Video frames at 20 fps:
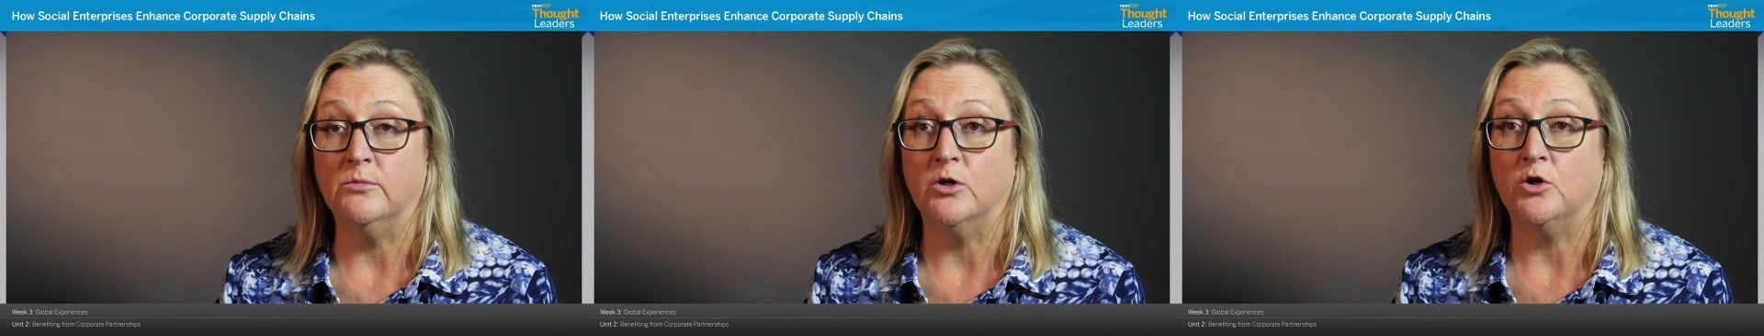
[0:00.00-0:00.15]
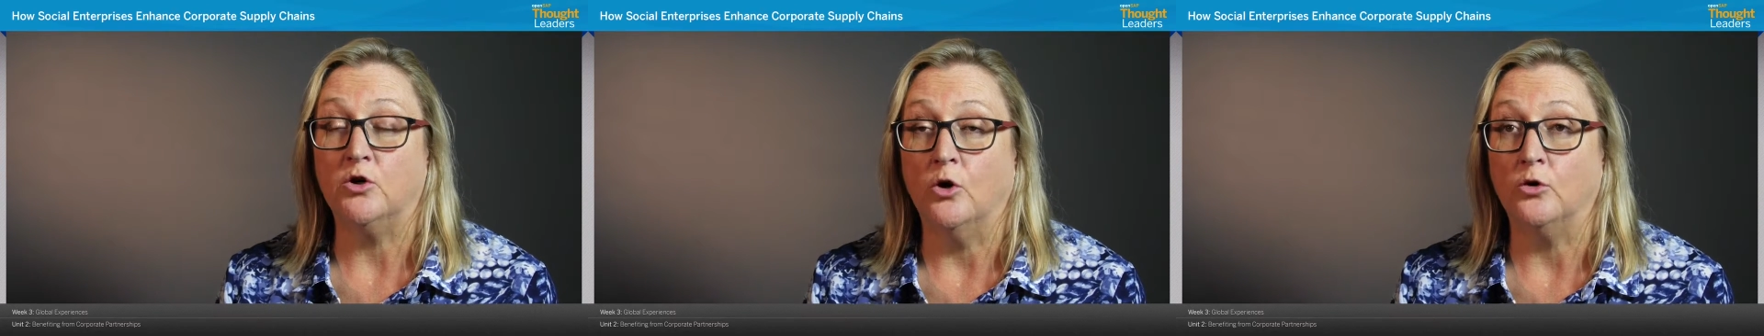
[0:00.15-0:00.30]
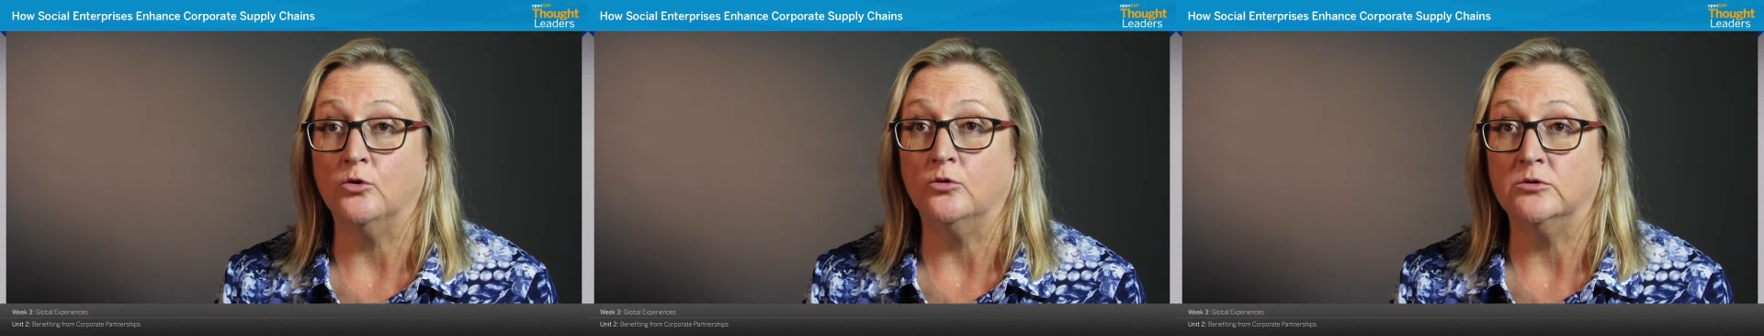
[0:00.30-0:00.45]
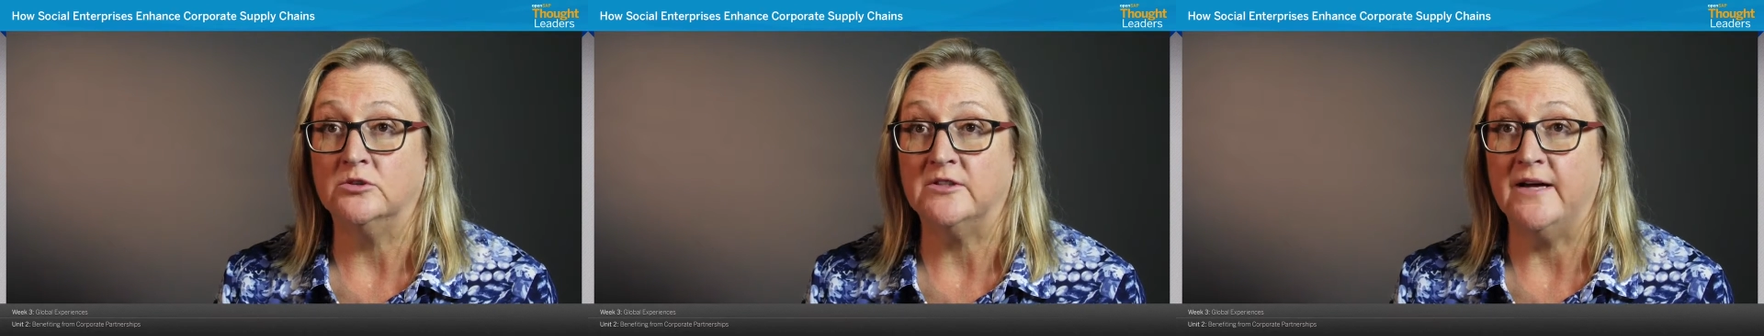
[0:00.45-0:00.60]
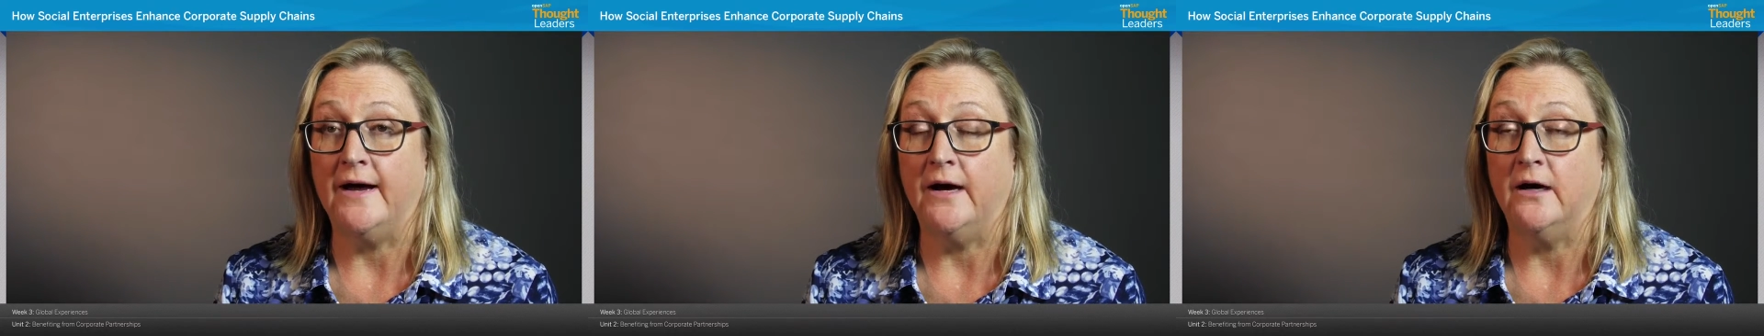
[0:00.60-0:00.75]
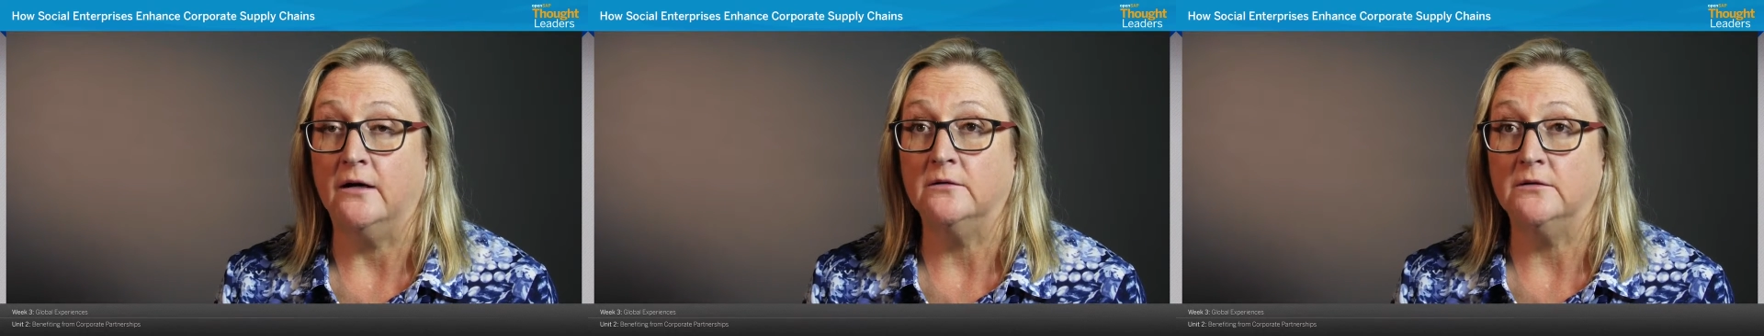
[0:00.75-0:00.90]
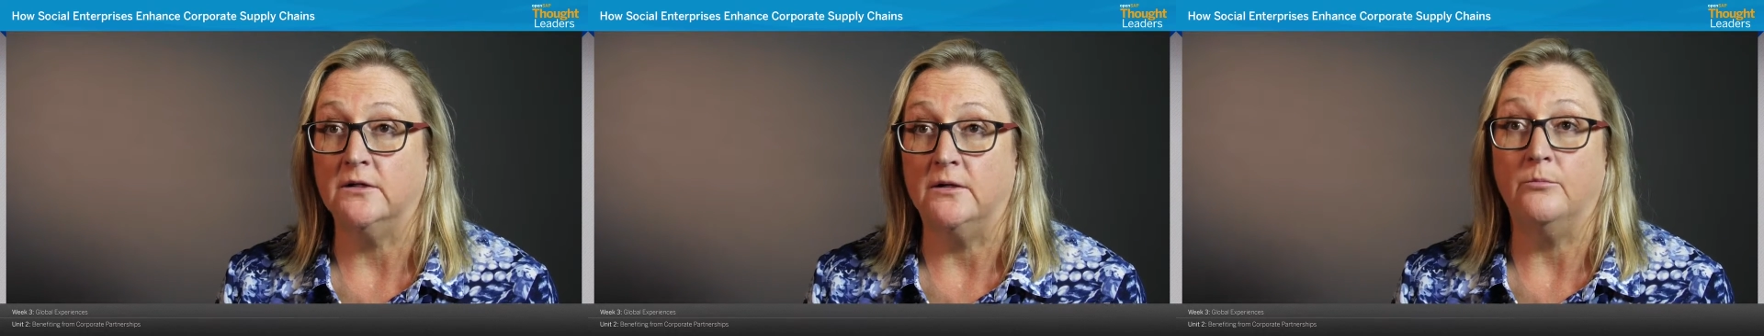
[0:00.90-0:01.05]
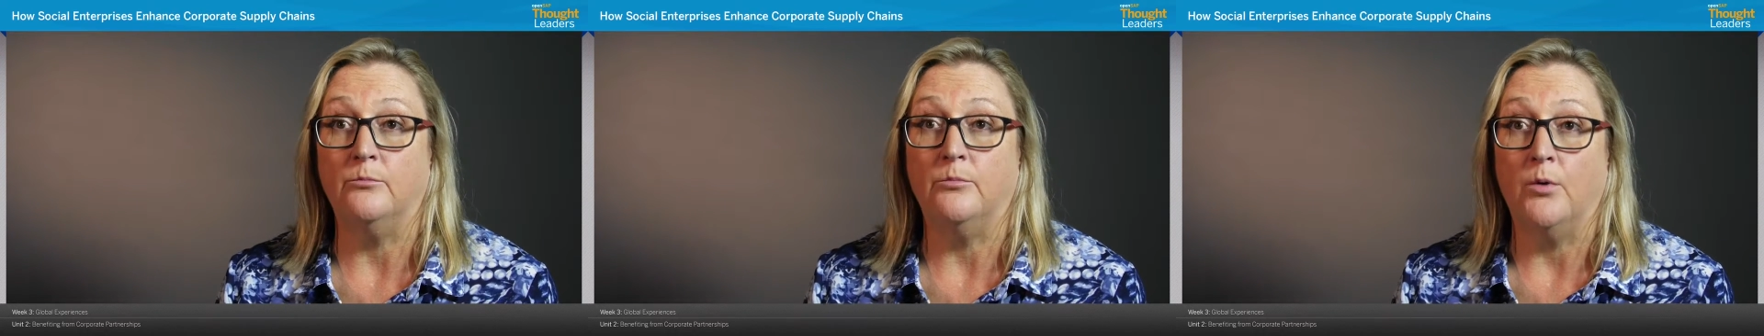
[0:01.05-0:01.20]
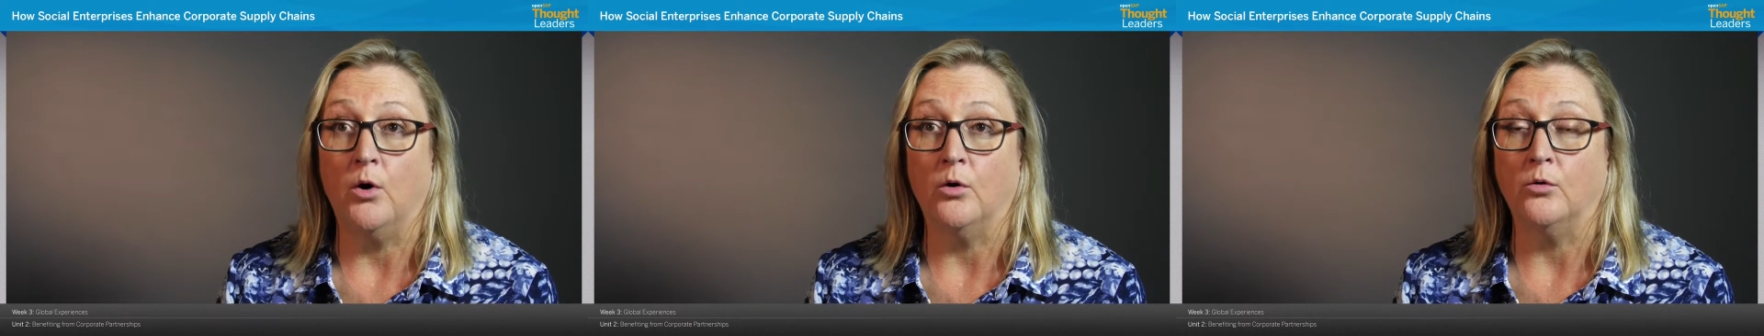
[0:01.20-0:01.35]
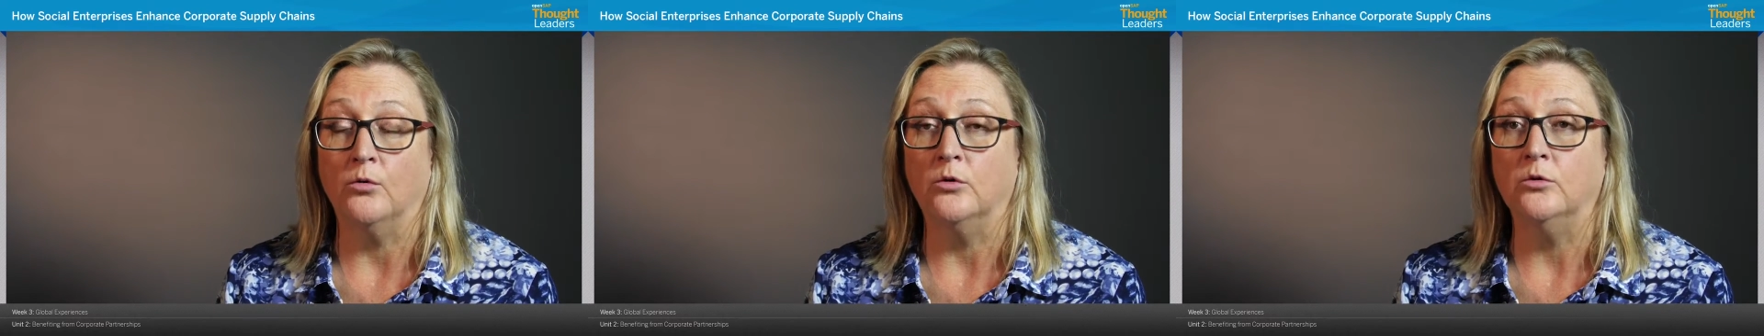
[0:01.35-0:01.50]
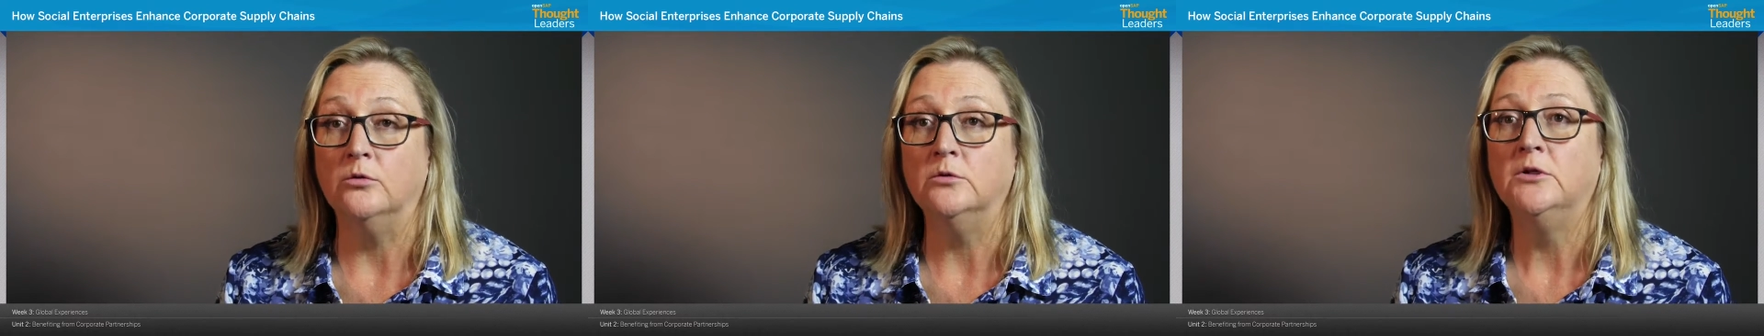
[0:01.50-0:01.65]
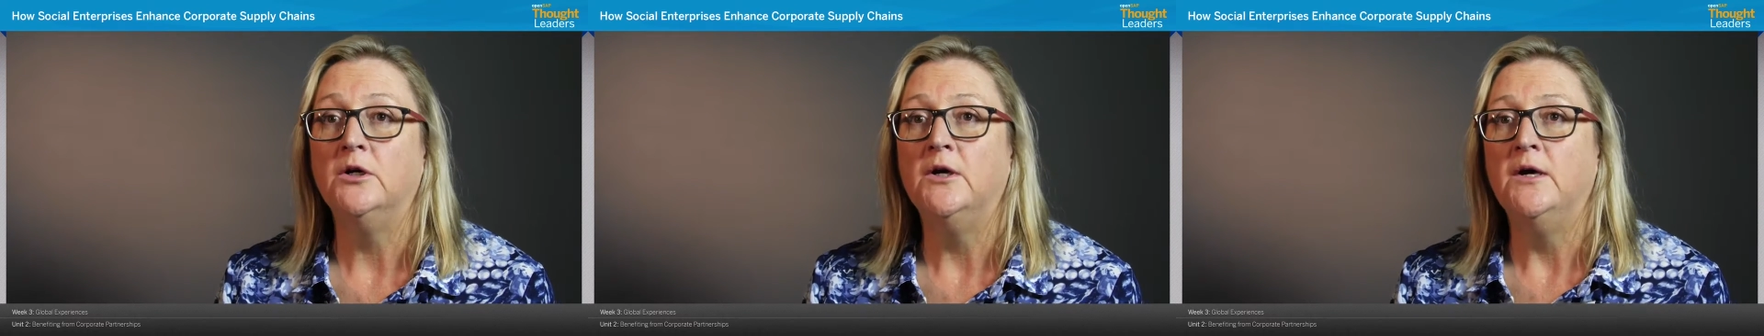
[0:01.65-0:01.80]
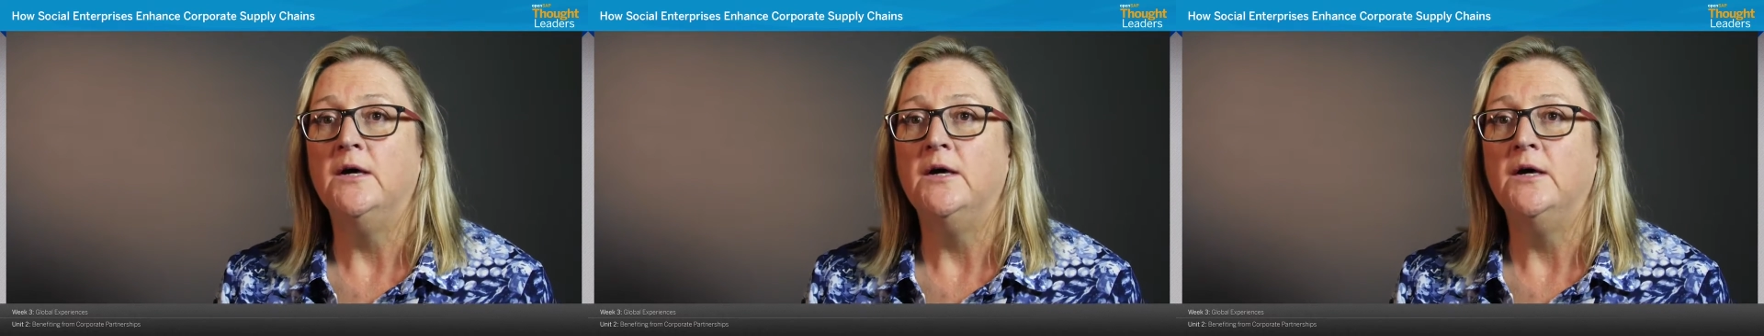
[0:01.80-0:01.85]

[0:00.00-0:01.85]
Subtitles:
McConnell Dowell and Boral,